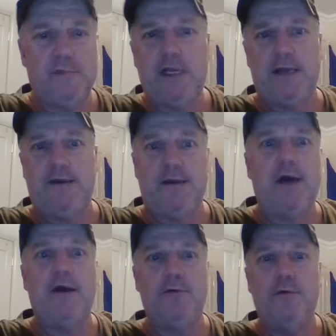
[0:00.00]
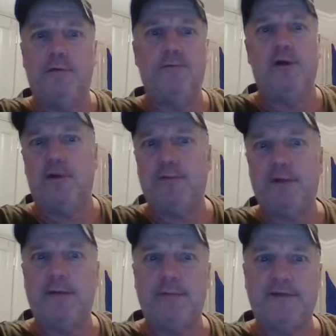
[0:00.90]
and no, I'm not a
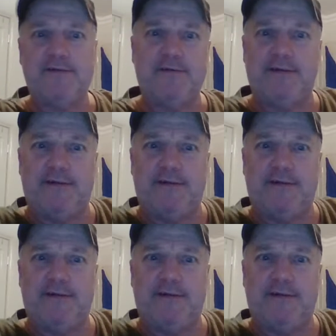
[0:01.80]
plumber, so